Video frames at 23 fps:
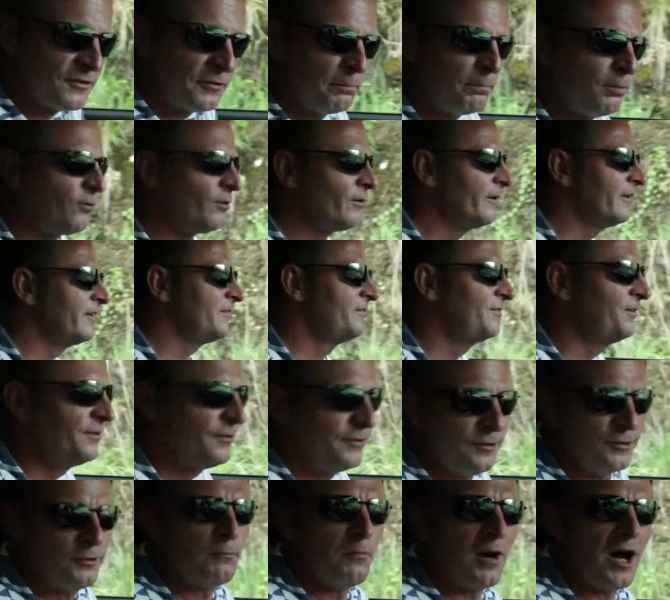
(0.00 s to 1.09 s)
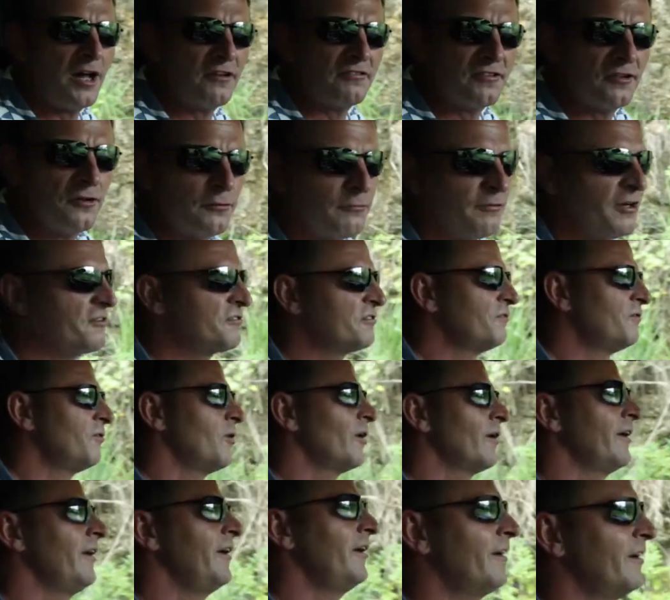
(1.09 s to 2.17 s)
to pull into Masso
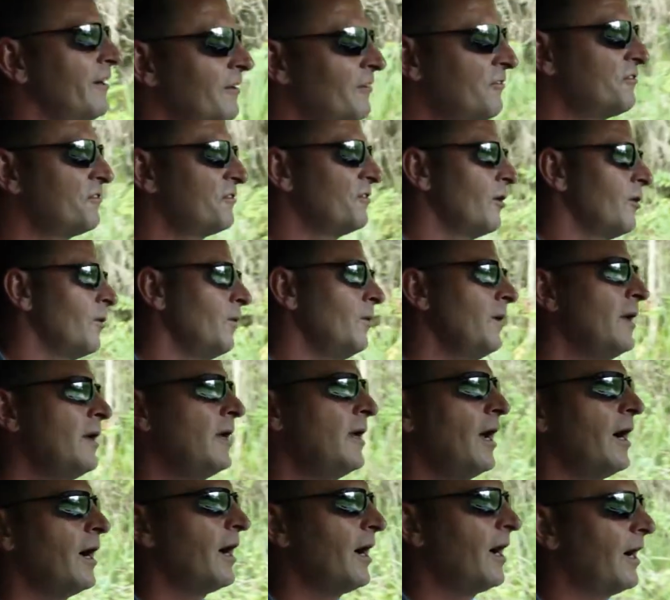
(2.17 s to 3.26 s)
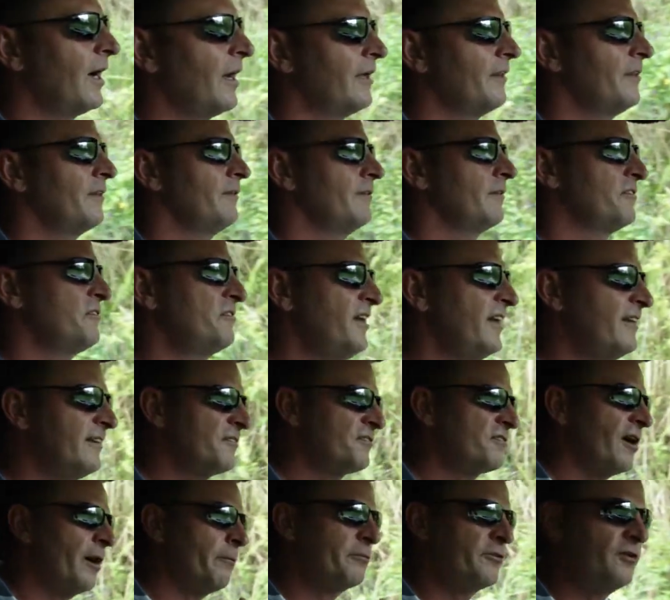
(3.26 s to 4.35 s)
Reservoir here. So uh, let's take this
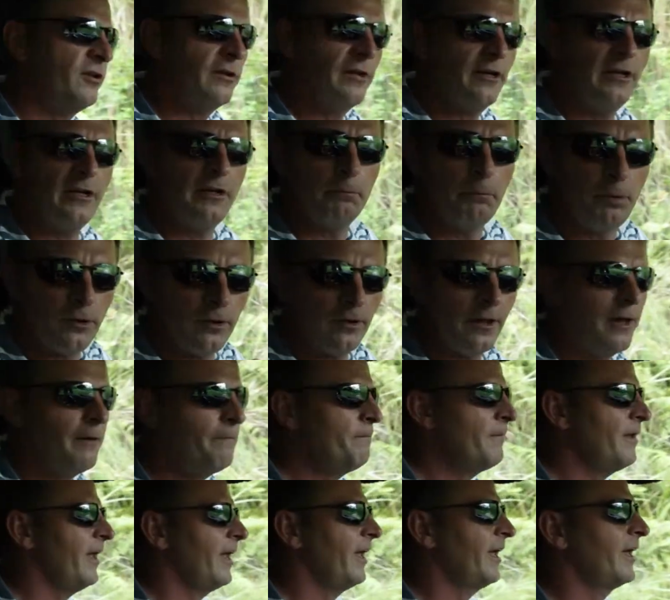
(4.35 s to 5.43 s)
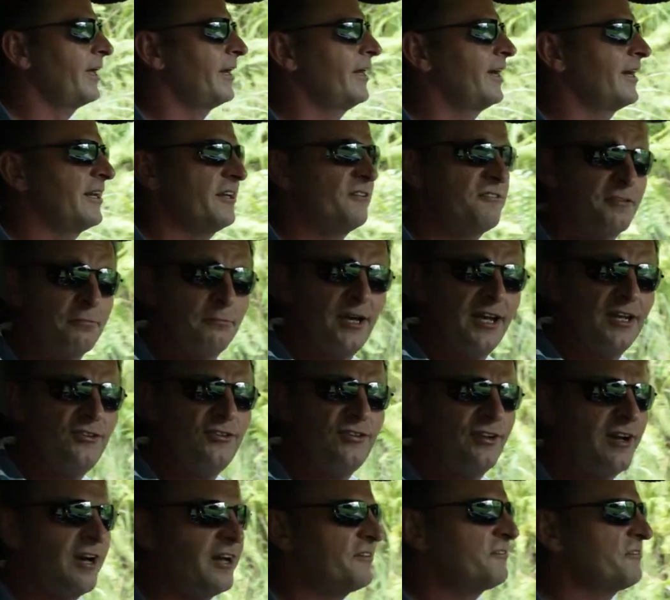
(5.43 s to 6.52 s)
opportunity to pull up and uh, get some nice
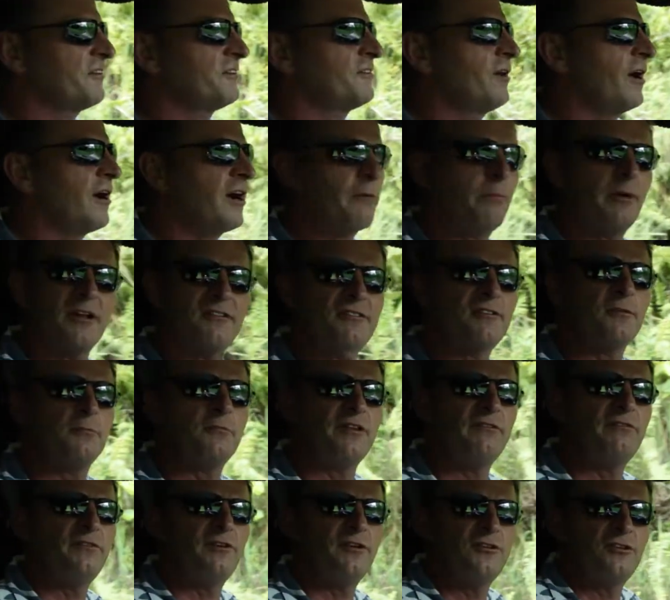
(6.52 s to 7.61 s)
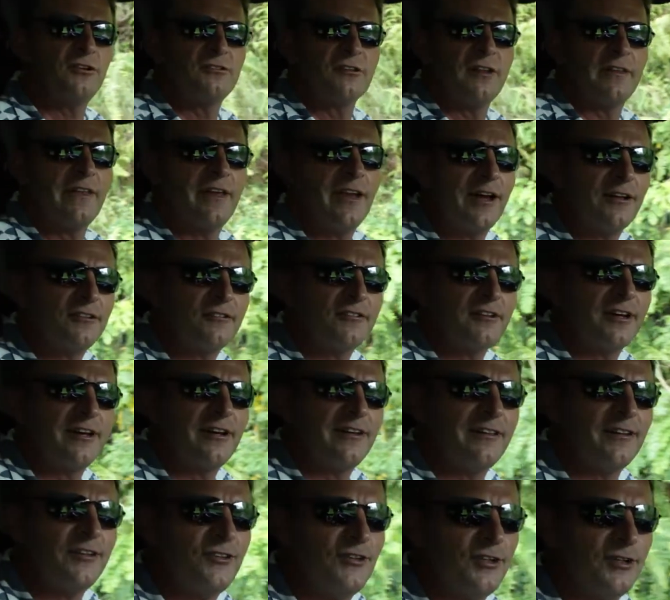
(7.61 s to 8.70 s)
shots and talk about some of the features on the outside of
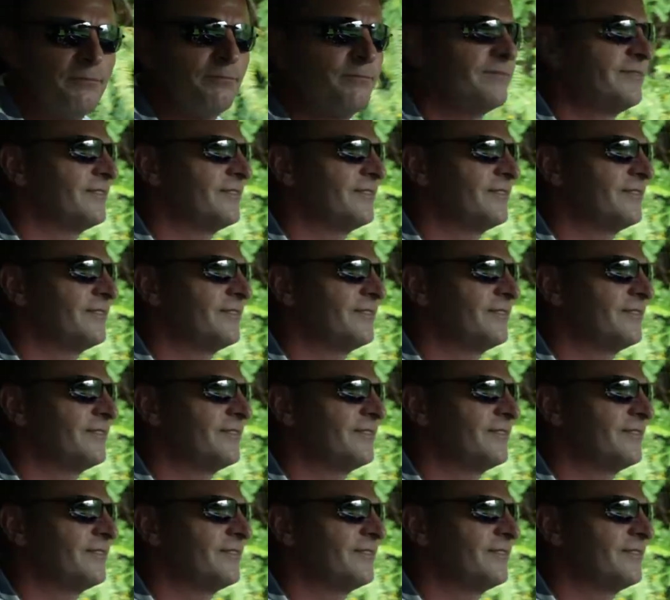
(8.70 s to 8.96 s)
the Jeep.